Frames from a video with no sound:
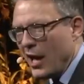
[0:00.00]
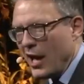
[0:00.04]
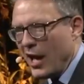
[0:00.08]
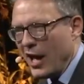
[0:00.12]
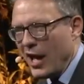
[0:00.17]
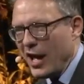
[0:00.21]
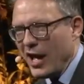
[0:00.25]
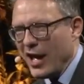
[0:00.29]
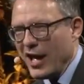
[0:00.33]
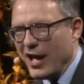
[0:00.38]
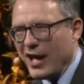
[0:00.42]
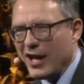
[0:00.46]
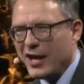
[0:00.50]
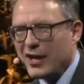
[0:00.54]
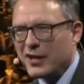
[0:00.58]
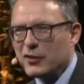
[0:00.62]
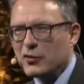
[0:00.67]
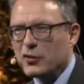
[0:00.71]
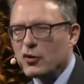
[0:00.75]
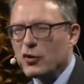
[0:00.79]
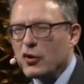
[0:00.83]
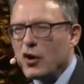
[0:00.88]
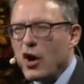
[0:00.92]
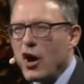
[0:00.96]

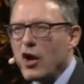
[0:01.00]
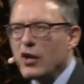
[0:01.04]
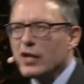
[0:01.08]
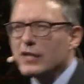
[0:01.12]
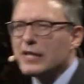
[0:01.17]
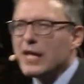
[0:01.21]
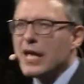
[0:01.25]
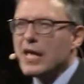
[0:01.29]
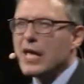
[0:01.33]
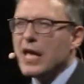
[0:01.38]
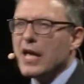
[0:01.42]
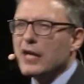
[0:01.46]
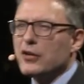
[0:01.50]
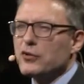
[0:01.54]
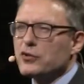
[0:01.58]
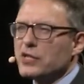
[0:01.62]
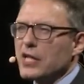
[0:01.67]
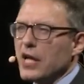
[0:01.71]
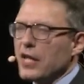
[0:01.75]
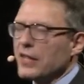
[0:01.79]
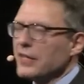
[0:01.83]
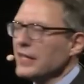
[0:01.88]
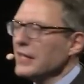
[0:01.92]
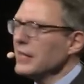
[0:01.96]
You go on a holiday and you
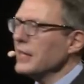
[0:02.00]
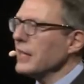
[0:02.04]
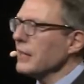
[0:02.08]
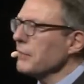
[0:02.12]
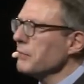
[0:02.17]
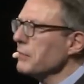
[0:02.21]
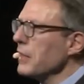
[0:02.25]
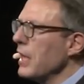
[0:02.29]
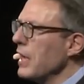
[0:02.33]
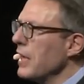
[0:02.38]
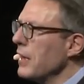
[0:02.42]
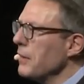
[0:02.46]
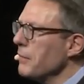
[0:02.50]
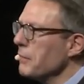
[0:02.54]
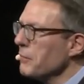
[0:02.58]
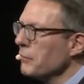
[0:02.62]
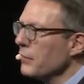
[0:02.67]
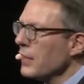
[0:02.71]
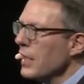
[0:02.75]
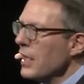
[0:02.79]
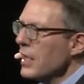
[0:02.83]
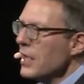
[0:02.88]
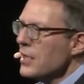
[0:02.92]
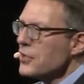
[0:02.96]
start thinking.
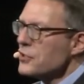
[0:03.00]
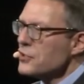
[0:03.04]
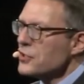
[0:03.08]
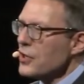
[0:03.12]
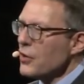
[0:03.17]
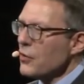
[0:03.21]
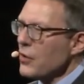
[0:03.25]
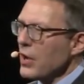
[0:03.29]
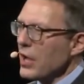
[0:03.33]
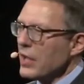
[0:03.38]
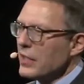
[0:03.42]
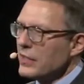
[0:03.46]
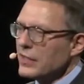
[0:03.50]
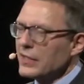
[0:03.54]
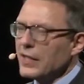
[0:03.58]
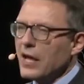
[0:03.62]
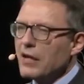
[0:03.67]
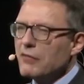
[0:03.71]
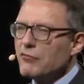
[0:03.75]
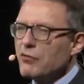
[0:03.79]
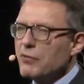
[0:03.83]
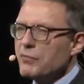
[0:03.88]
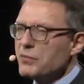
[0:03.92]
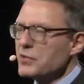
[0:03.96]
So I think
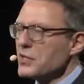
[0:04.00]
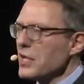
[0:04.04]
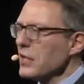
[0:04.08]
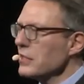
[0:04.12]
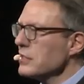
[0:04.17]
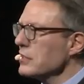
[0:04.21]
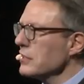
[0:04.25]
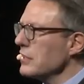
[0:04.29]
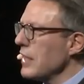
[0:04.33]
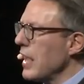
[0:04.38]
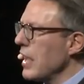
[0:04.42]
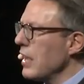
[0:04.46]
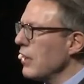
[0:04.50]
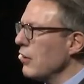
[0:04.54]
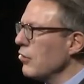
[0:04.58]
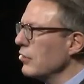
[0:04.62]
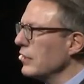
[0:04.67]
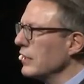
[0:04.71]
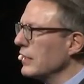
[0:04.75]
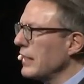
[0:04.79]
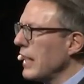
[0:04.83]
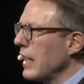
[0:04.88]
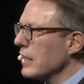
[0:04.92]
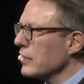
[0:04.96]
I represented that
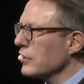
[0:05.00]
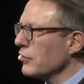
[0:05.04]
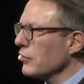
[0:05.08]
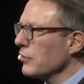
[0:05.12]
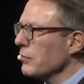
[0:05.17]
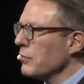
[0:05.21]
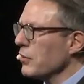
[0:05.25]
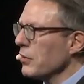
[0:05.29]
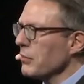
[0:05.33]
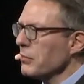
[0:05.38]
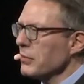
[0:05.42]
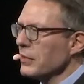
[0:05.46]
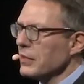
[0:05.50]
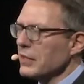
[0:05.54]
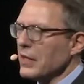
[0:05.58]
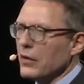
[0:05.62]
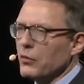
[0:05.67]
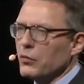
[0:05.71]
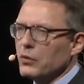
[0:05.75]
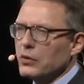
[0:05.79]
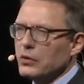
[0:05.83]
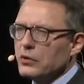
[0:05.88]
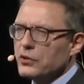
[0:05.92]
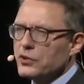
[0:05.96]
only category probably
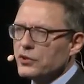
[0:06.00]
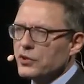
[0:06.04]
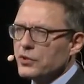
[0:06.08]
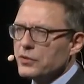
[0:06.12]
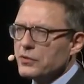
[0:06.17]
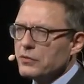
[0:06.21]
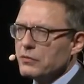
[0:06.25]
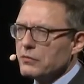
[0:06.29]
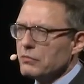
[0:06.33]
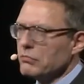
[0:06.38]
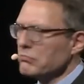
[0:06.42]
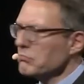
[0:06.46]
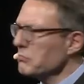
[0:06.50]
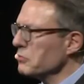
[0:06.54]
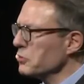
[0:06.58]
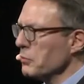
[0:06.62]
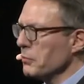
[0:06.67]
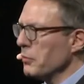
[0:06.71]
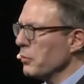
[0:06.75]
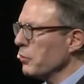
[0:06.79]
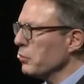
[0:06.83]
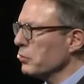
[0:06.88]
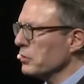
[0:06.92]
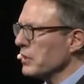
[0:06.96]
that will
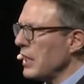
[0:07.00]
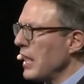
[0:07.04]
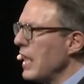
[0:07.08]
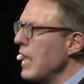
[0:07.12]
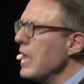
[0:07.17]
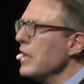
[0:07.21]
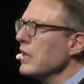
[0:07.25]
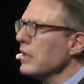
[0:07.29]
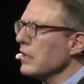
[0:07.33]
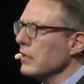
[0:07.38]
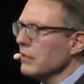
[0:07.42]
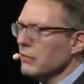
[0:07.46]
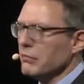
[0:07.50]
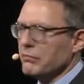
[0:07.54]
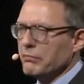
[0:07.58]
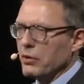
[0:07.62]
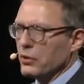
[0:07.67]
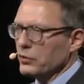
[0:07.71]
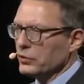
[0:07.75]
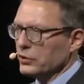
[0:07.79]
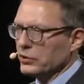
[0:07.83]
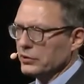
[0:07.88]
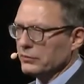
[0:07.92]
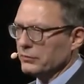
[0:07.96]
support any
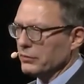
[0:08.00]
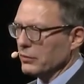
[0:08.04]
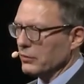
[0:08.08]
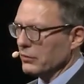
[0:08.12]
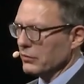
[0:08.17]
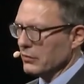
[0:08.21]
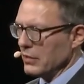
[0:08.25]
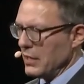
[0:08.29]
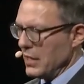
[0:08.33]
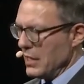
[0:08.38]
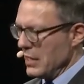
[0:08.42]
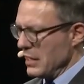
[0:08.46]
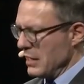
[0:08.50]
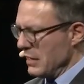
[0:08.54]
possible